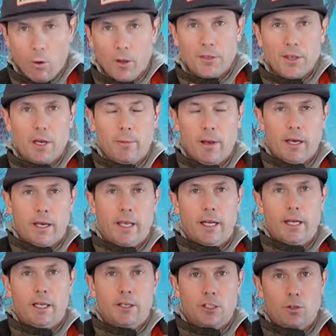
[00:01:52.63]
one thing about
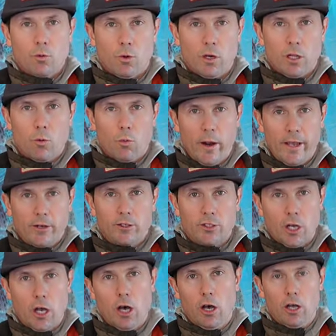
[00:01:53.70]
getting Skwala
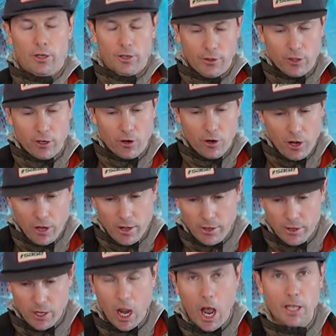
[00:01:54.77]
waders on that are
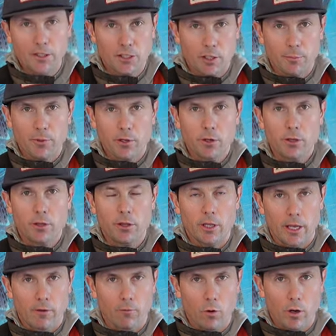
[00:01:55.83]
not zippered,
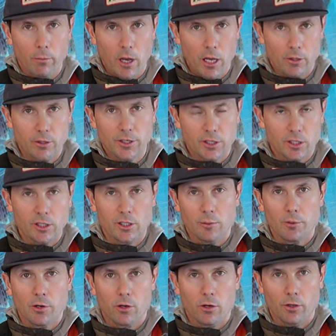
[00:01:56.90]
they have one model that's a
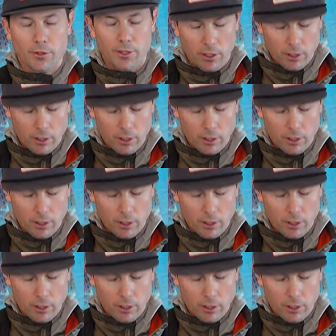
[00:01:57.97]
zipper called the